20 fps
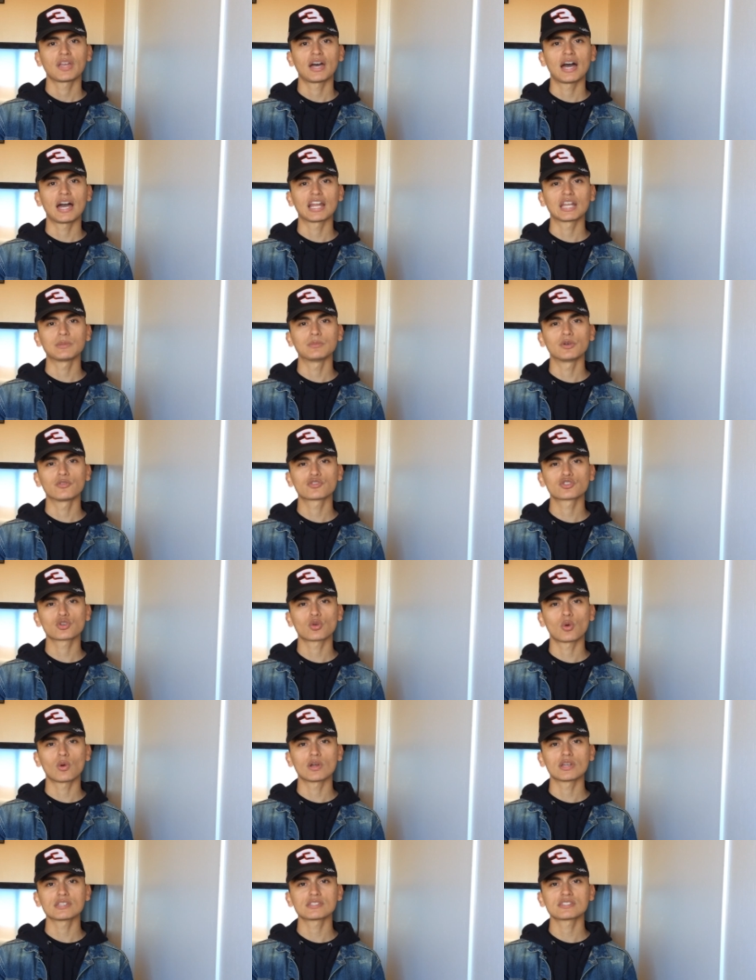item of
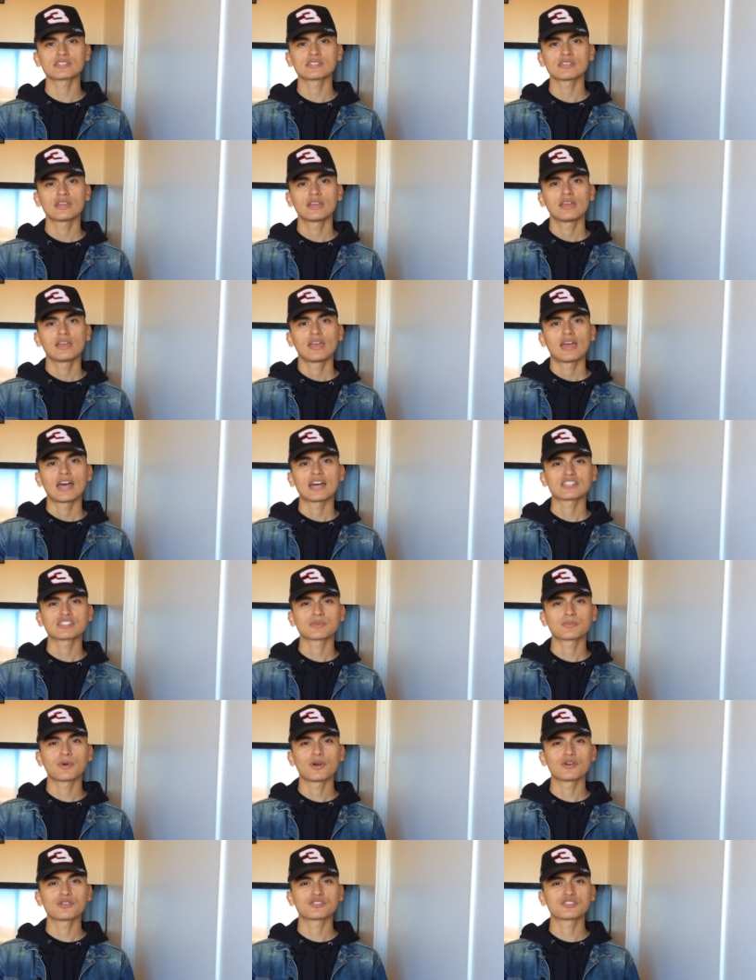choice, as
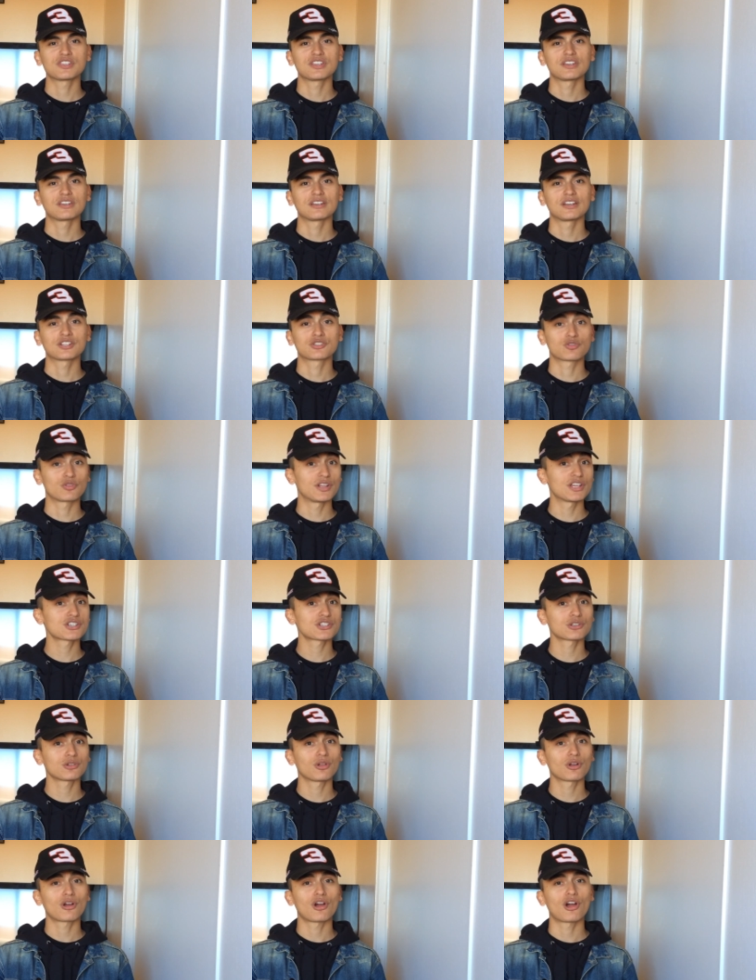opposed to a
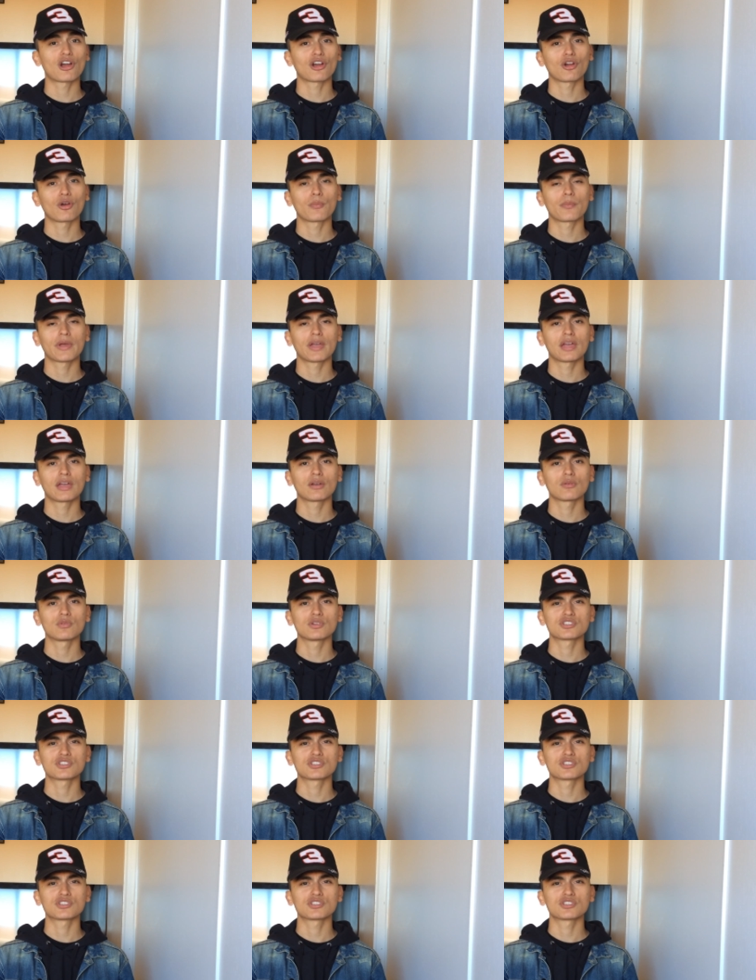traditional cargo pant,